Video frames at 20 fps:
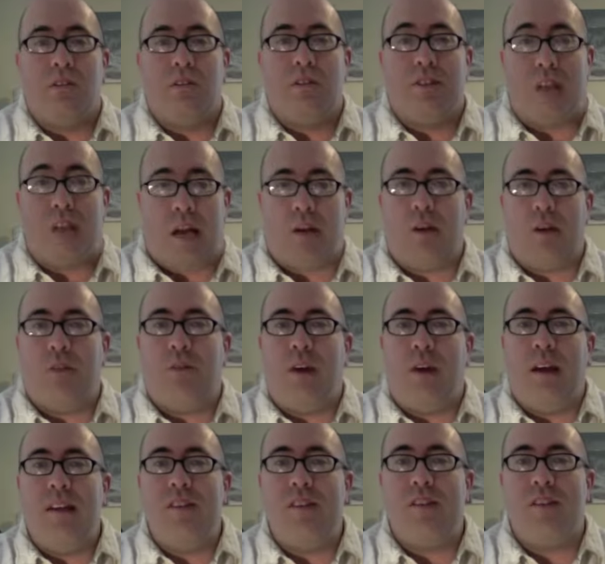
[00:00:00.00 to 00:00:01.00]

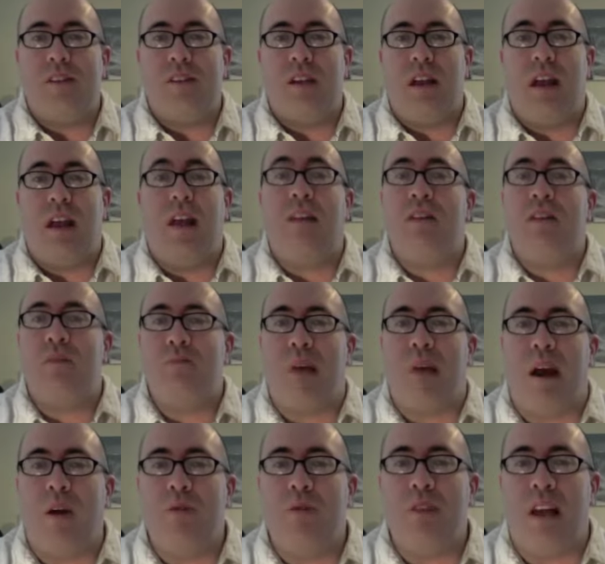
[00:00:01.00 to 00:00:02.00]
sacrifice and to
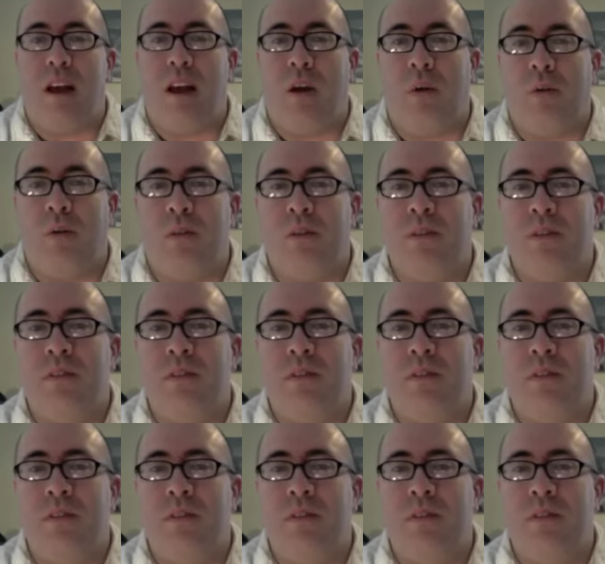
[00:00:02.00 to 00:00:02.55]
bow down,